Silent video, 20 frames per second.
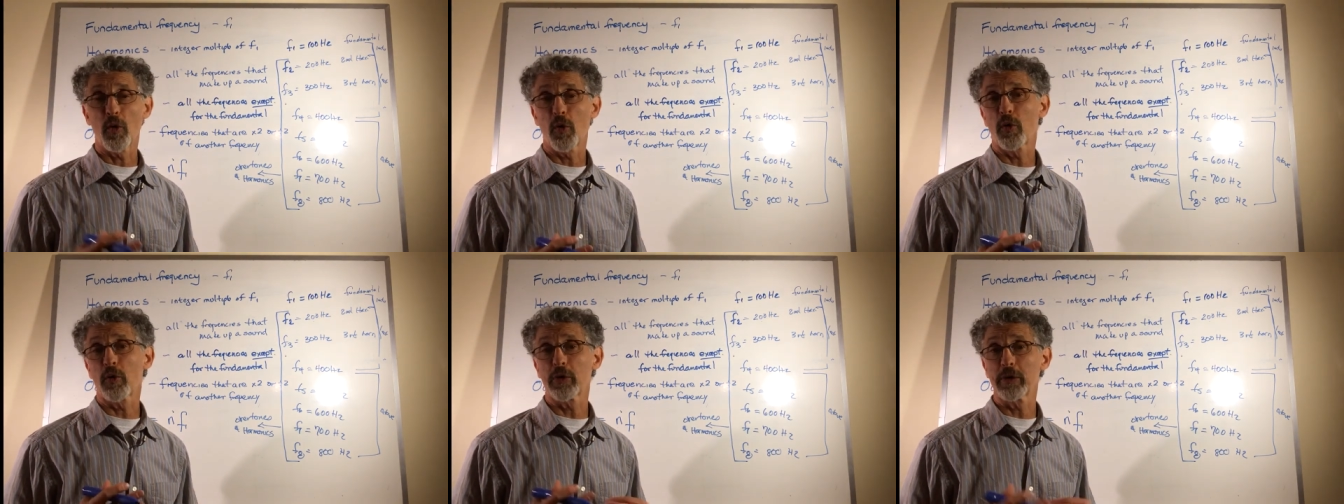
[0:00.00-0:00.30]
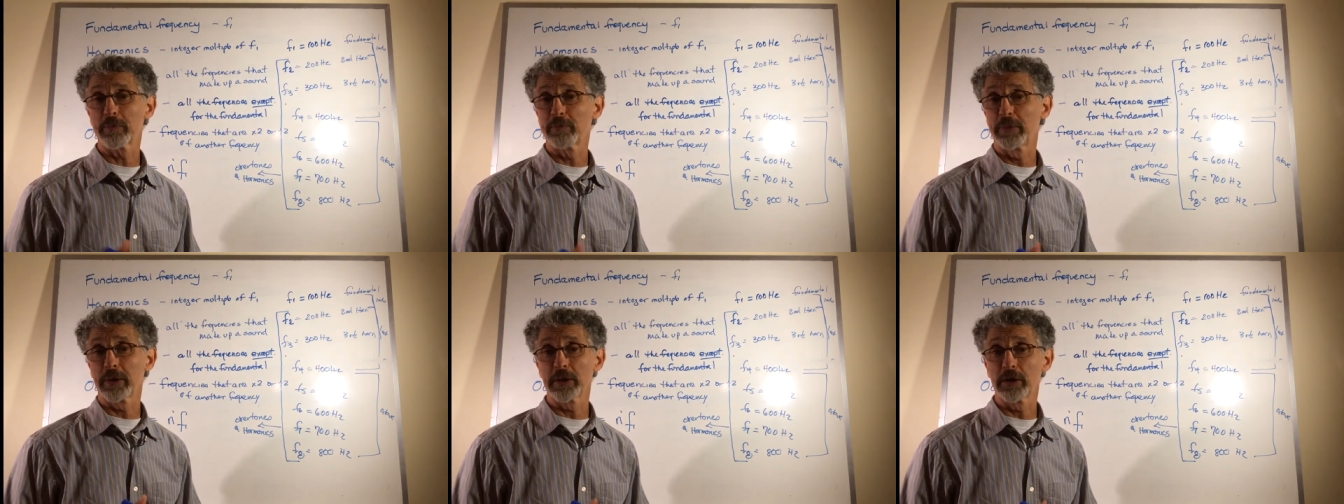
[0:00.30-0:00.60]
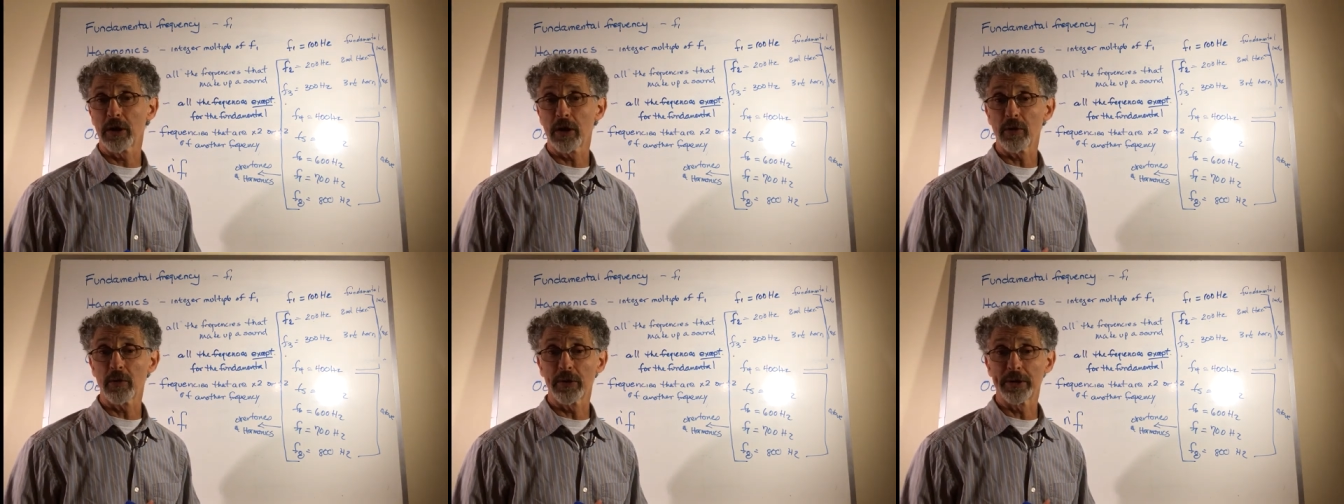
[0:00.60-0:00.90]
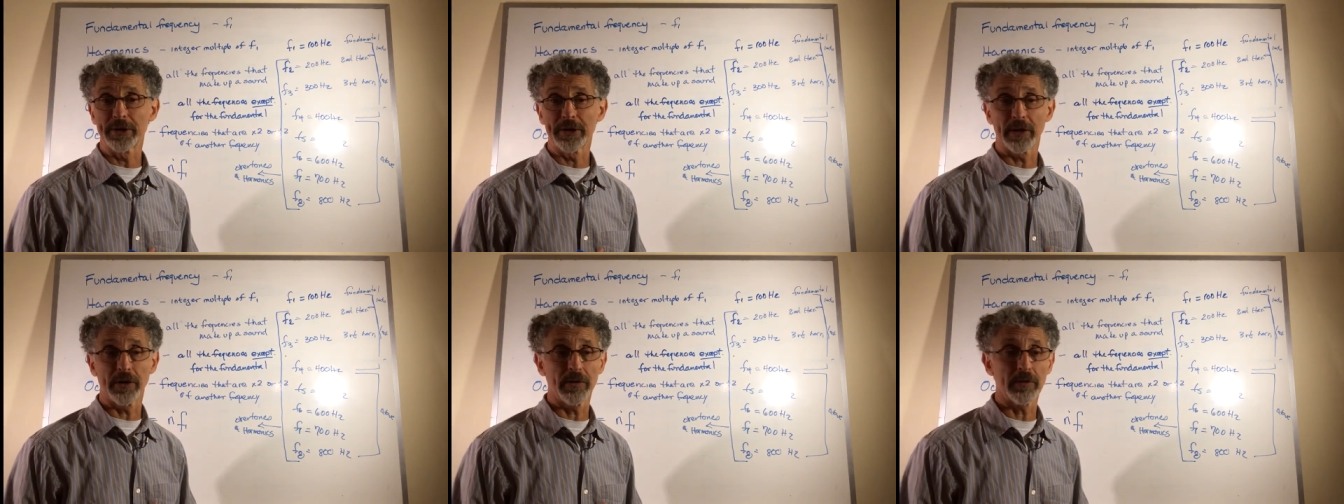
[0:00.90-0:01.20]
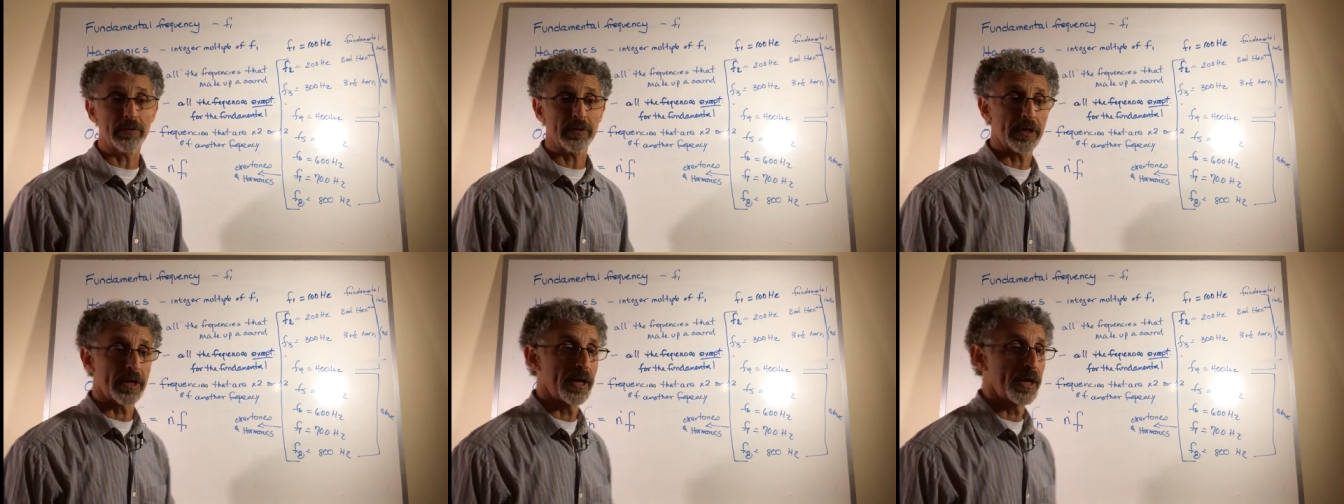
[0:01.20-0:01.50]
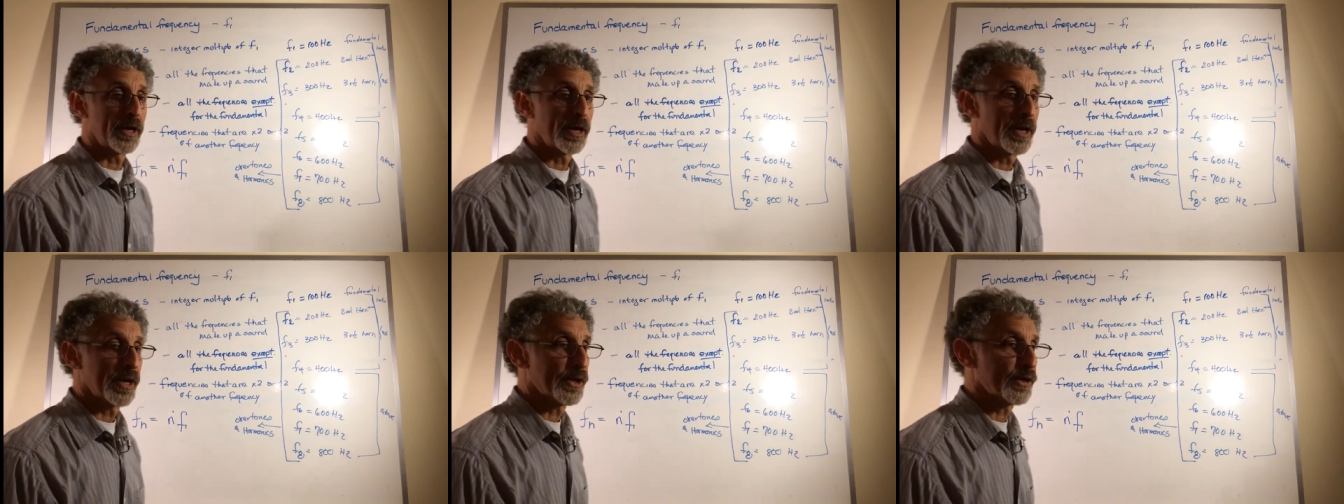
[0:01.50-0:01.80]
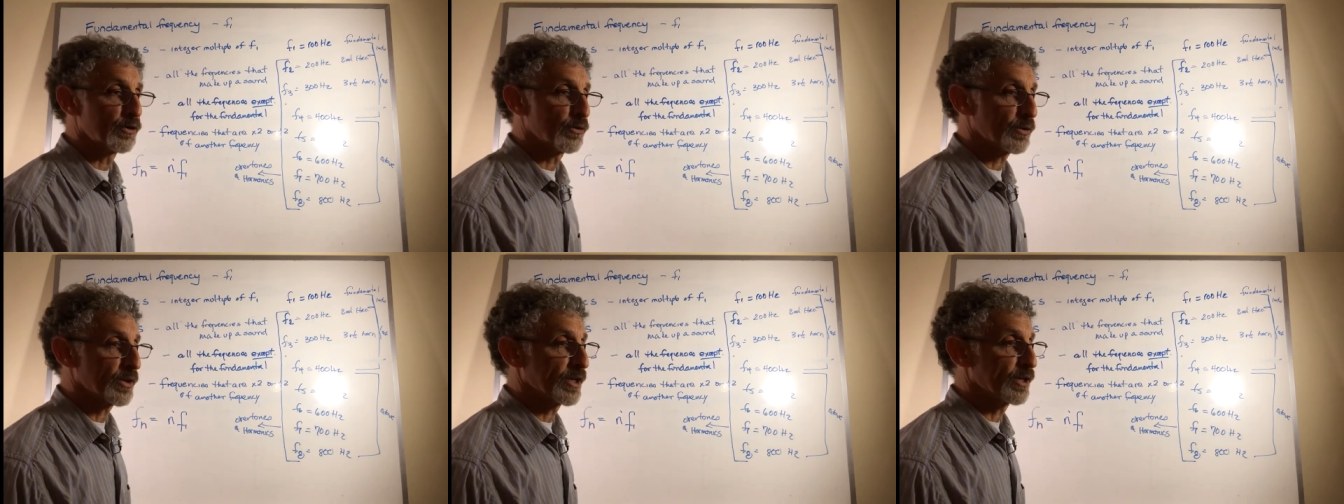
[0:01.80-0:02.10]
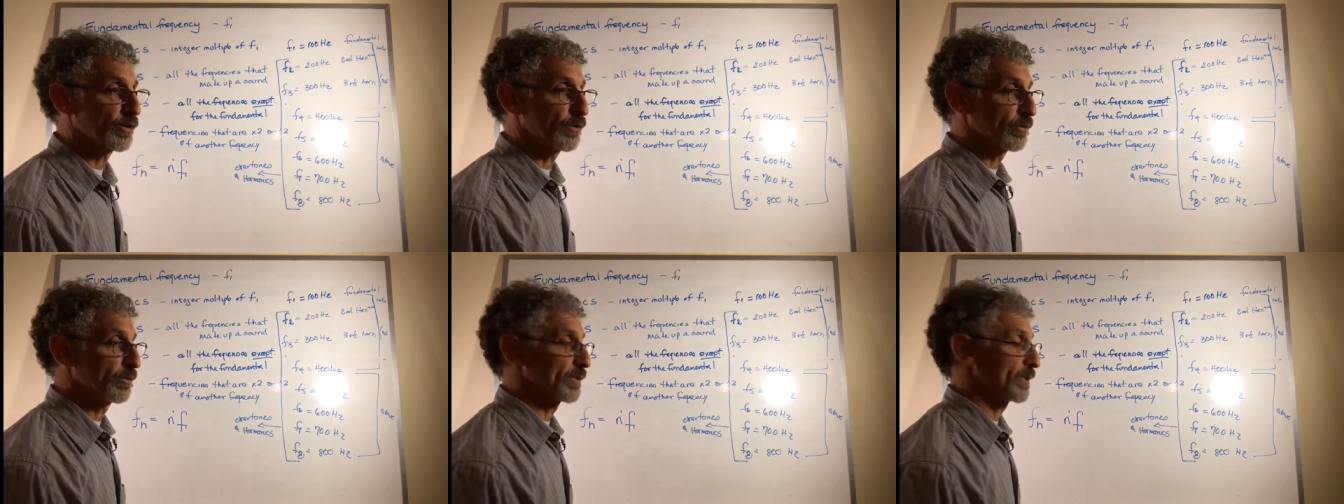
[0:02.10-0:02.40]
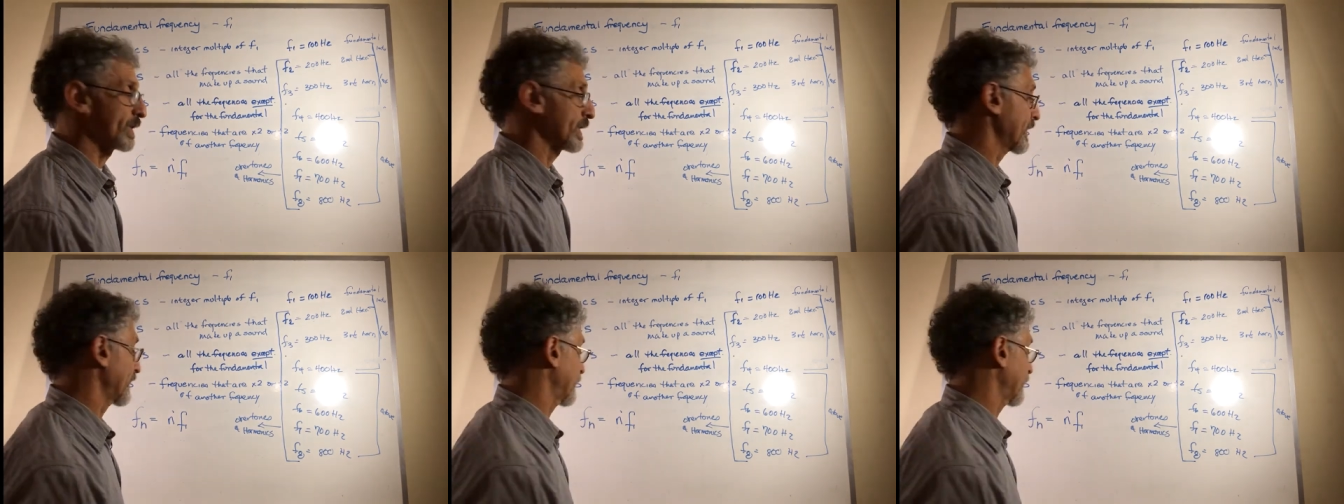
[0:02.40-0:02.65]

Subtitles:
or below a note, you can use